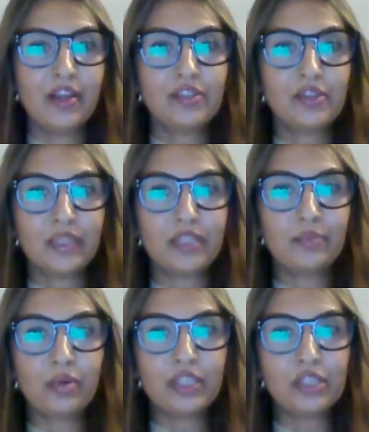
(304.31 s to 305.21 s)
So it's
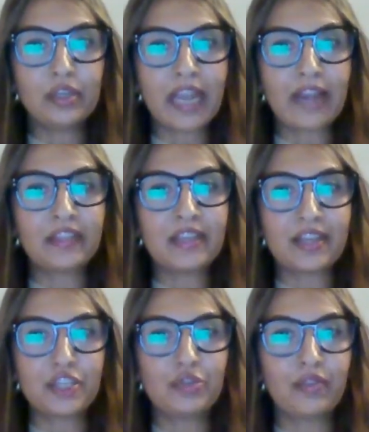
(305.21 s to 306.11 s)
important to look at the
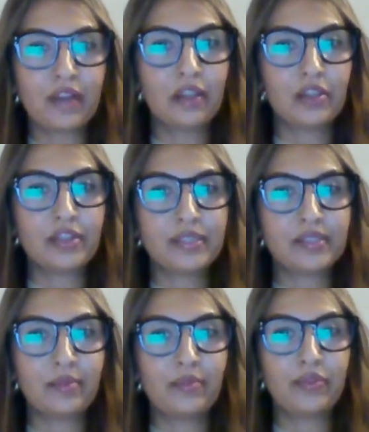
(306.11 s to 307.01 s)
issue of
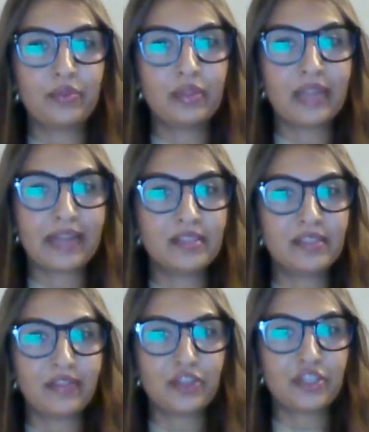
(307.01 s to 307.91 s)
colorism through the lens
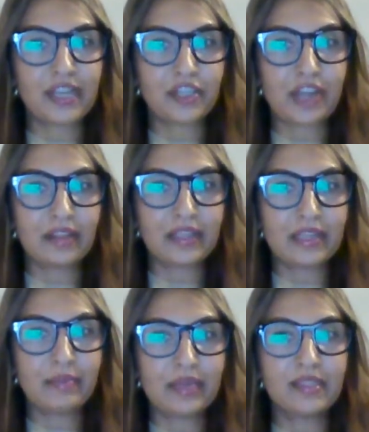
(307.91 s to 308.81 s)
of
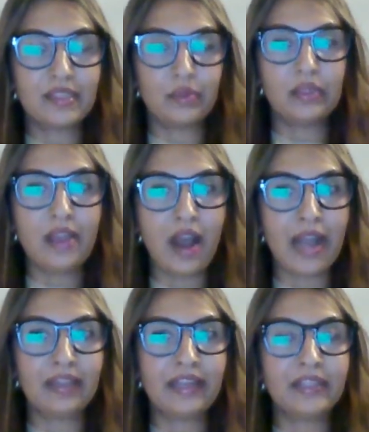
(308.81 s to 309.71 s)
intersectionality because it really
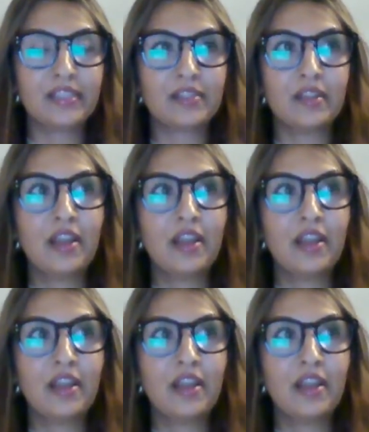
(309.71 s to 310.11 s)
highlights,